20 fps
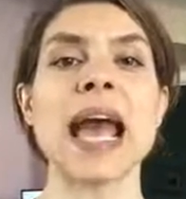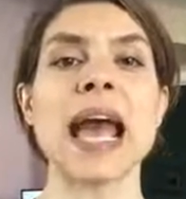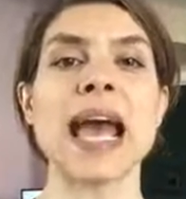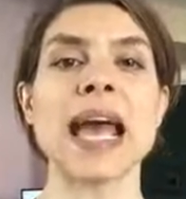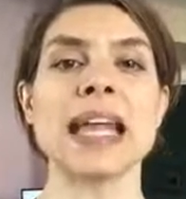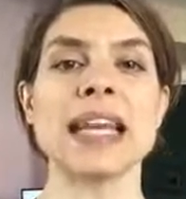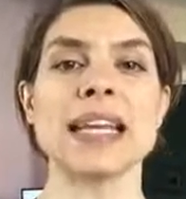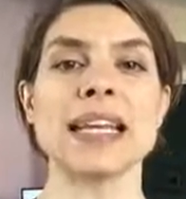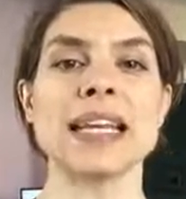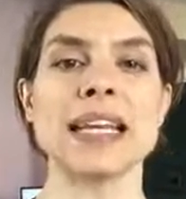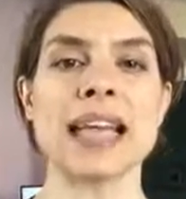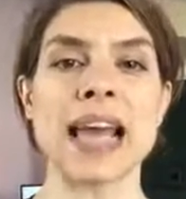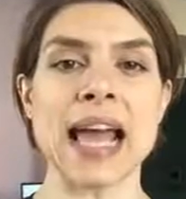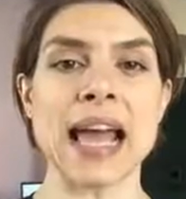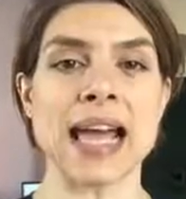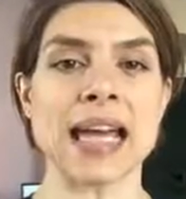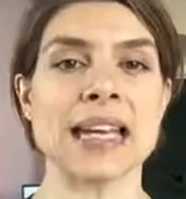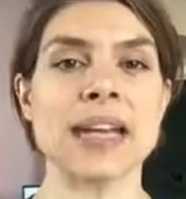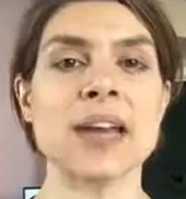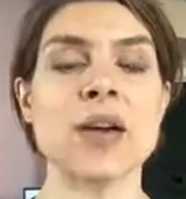And
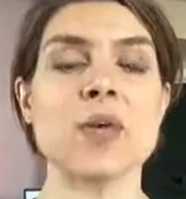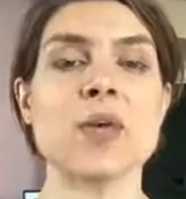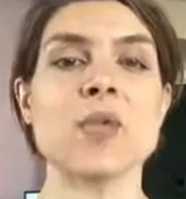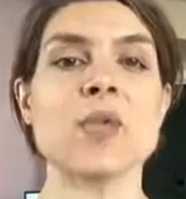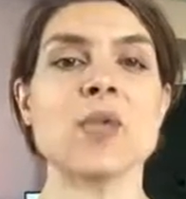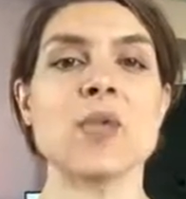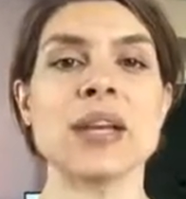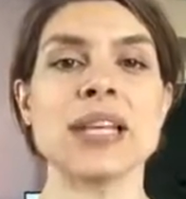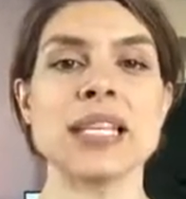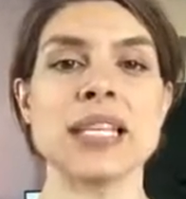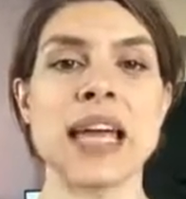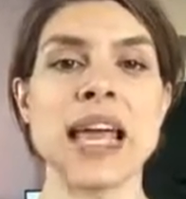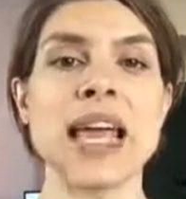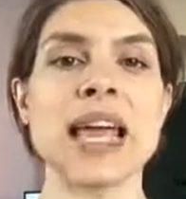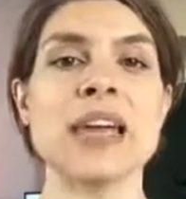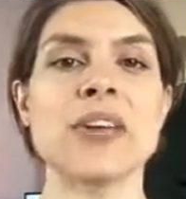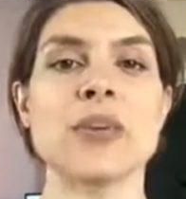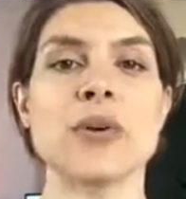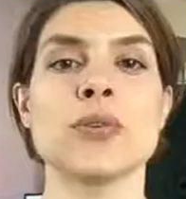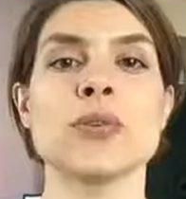then we
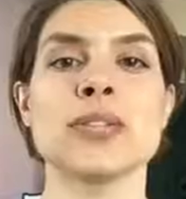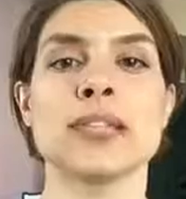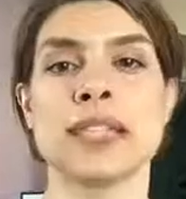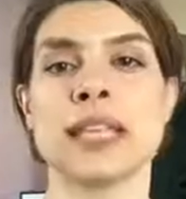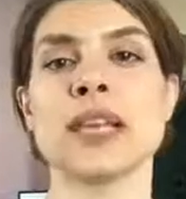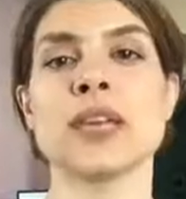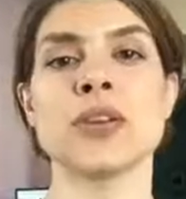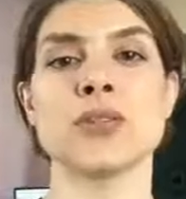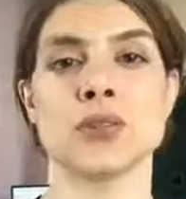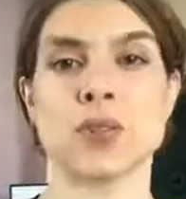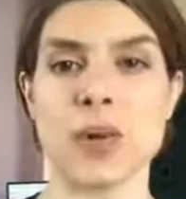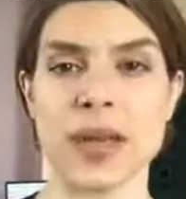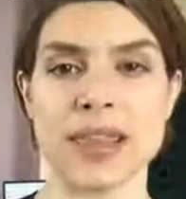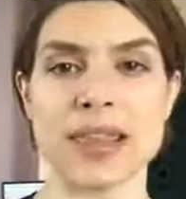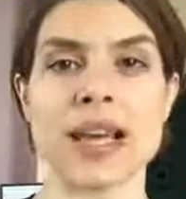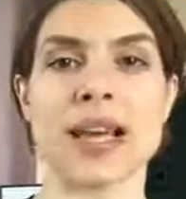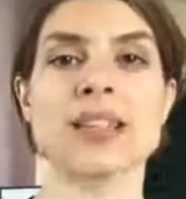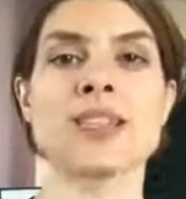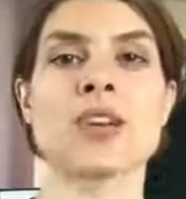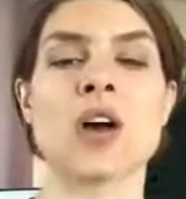take those skills
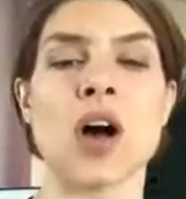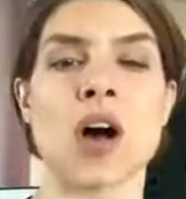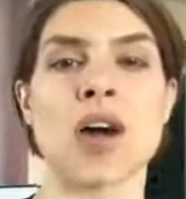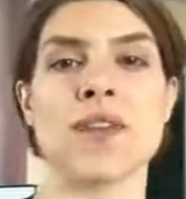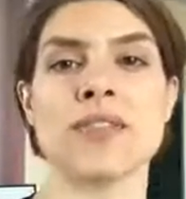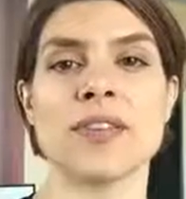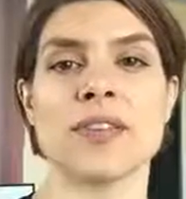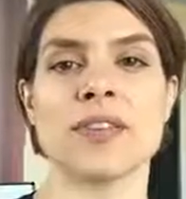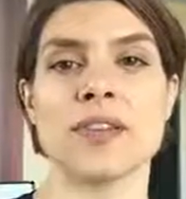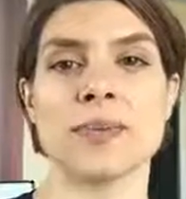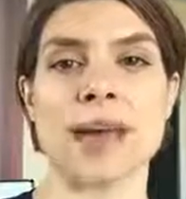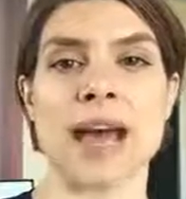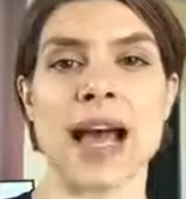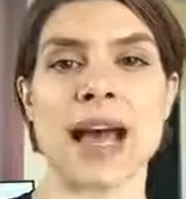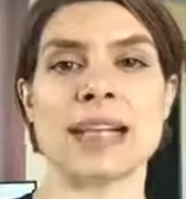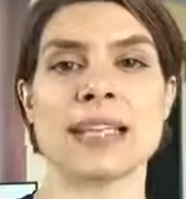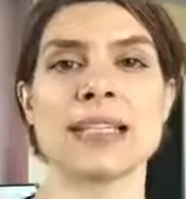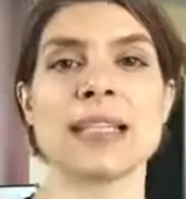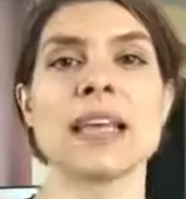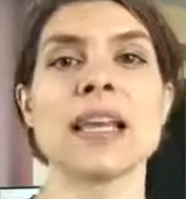with us off of the
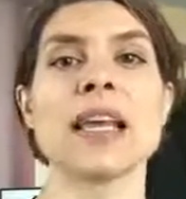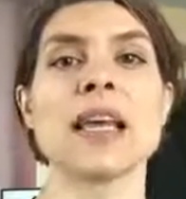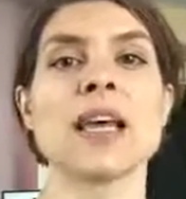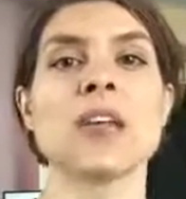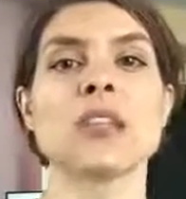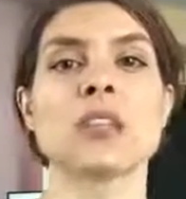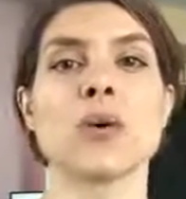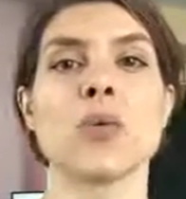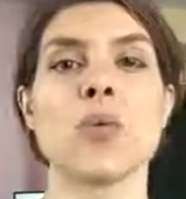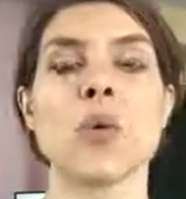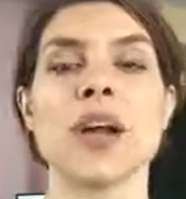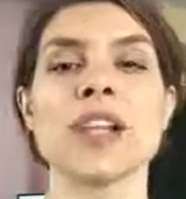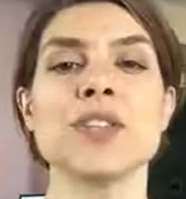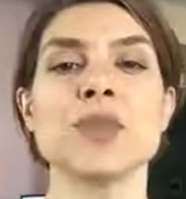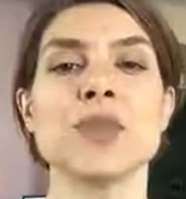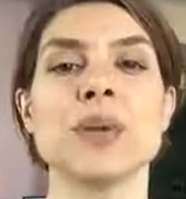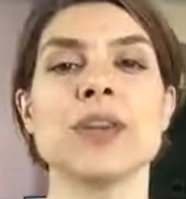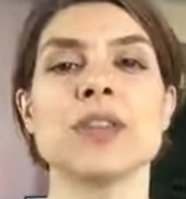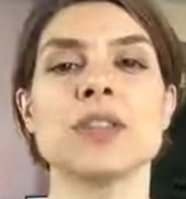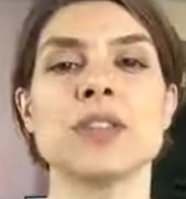mat. So
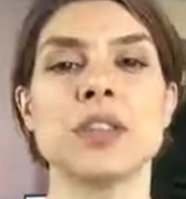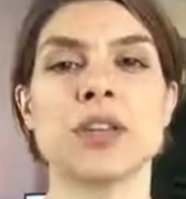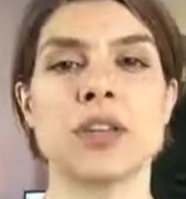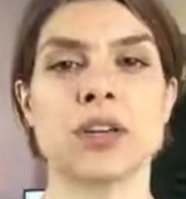once we've